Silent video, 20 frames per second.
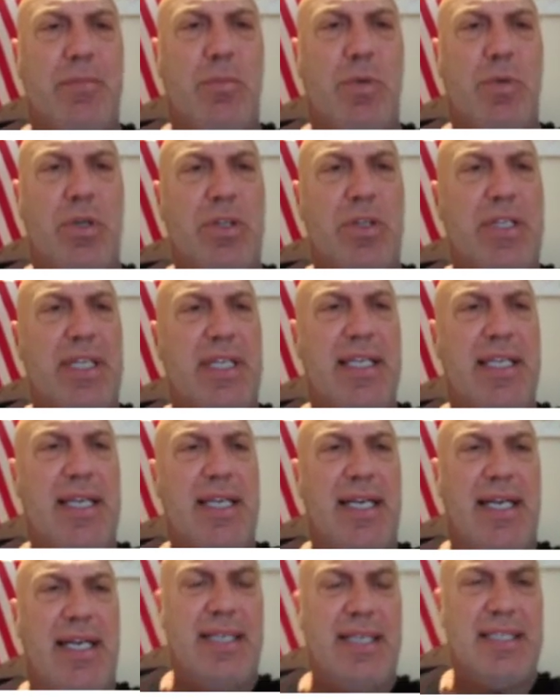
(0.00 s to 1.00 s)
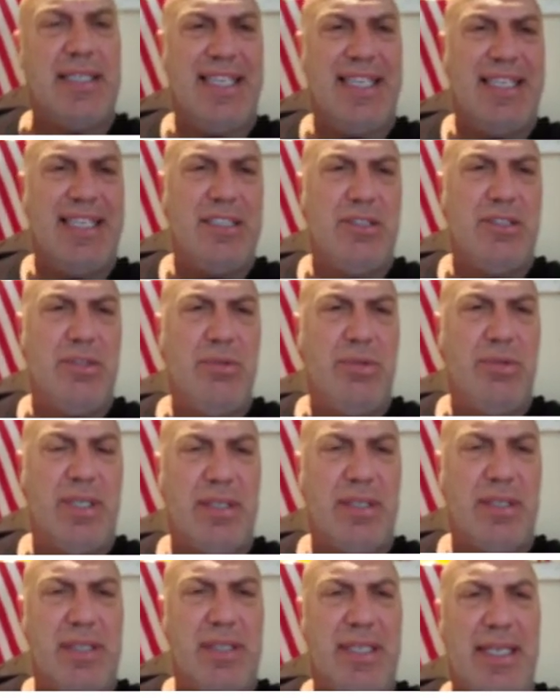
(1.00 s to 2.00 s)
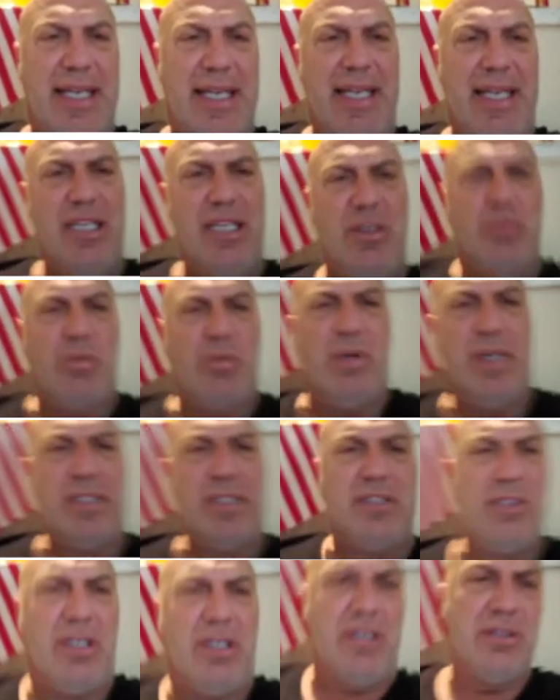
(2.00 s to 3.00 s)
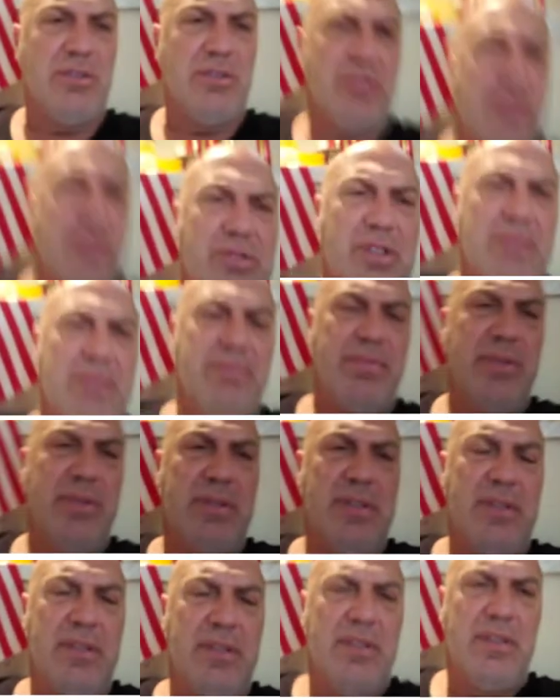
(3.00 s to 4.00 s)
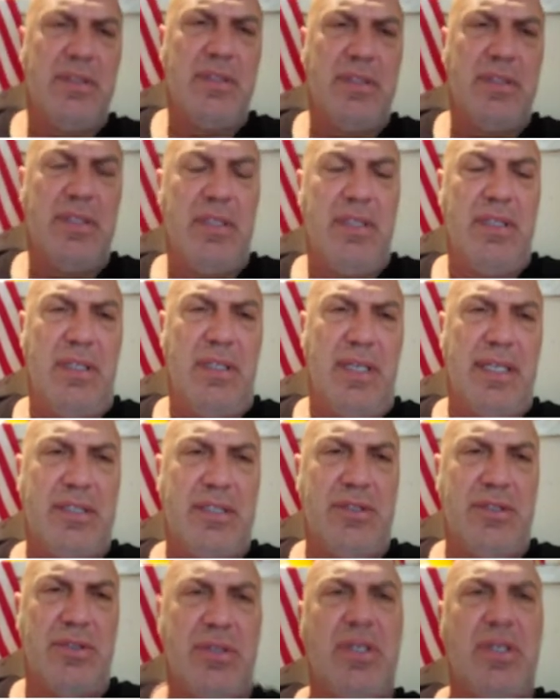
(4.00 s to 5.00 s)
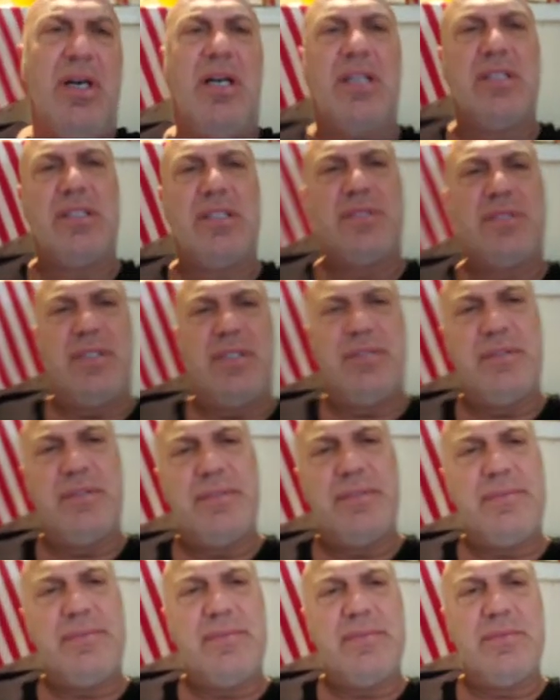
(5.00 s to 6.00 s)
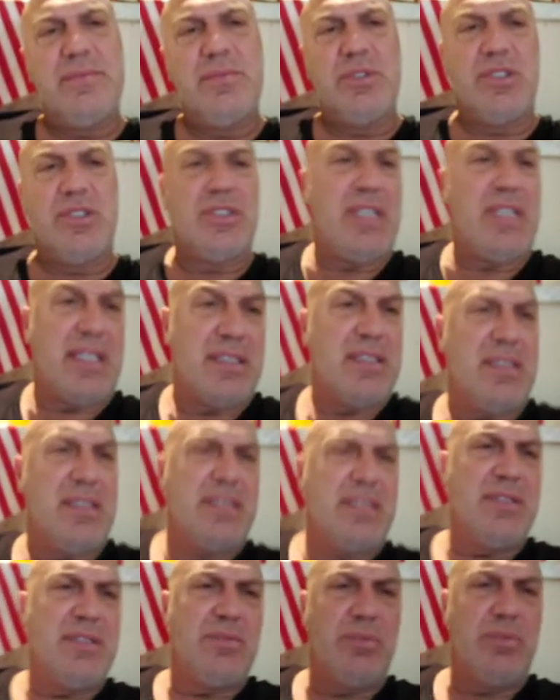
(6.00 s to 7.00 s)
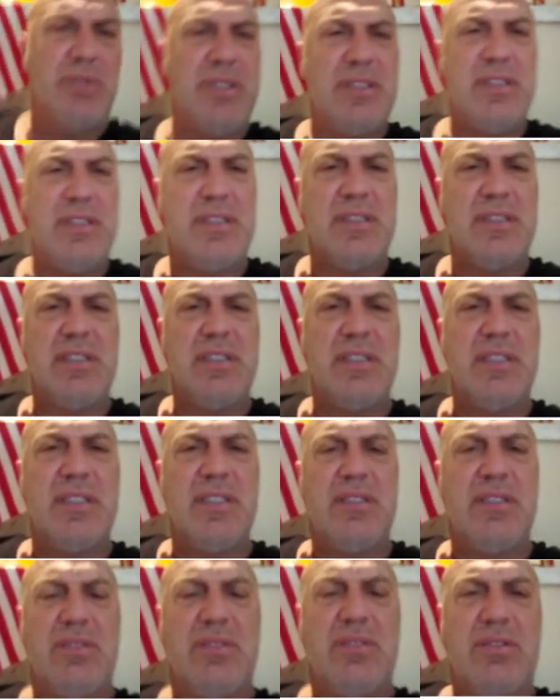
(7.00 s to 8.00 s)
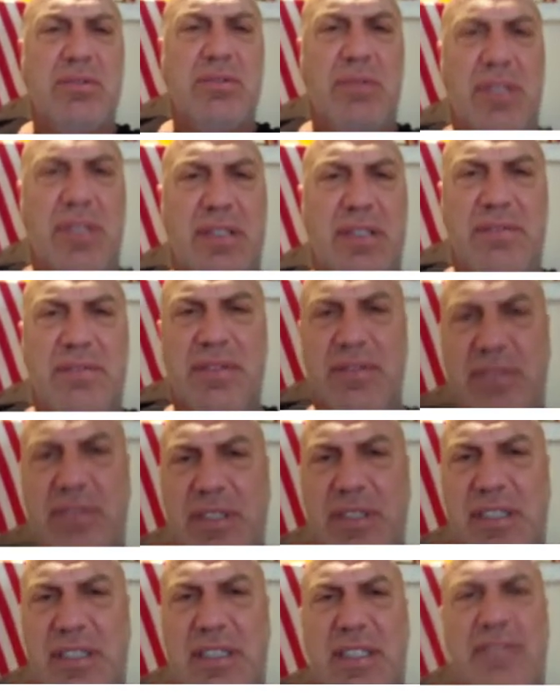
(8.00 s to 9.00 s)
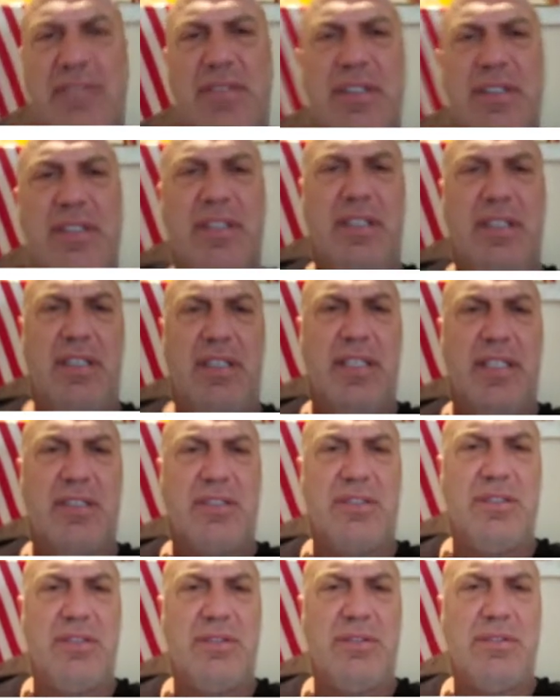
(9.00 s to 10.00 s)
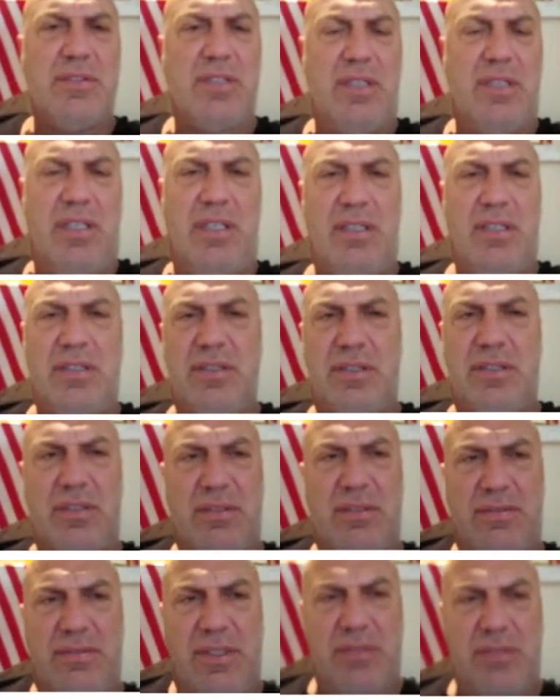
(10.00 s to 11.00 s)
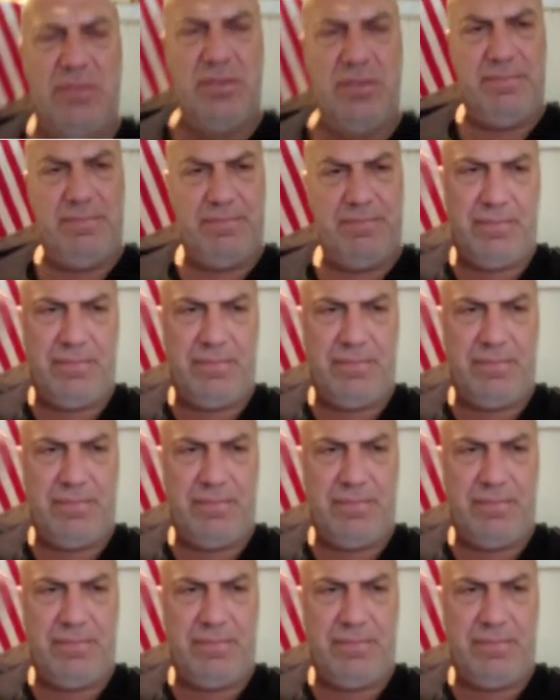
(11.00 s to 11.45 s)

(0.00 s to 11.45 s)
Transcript: we're looking at a 281 Donald Trump electoral college vote, which technically wins, to 257 electoral college vote